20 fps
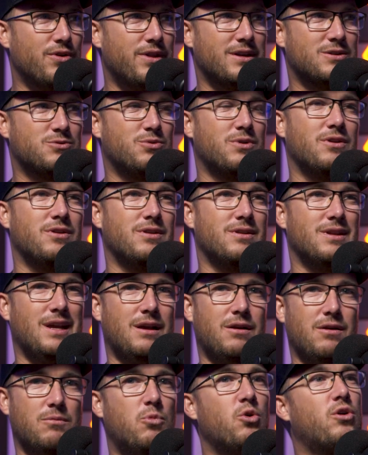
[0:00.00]
That's one of
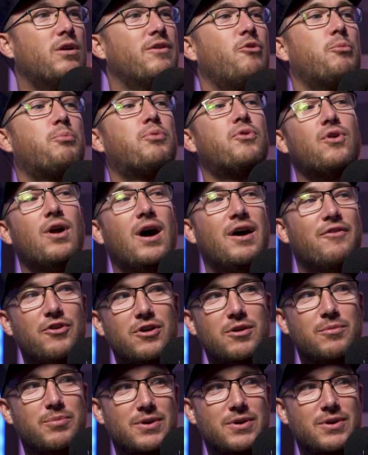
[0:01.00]
like more of a proverb,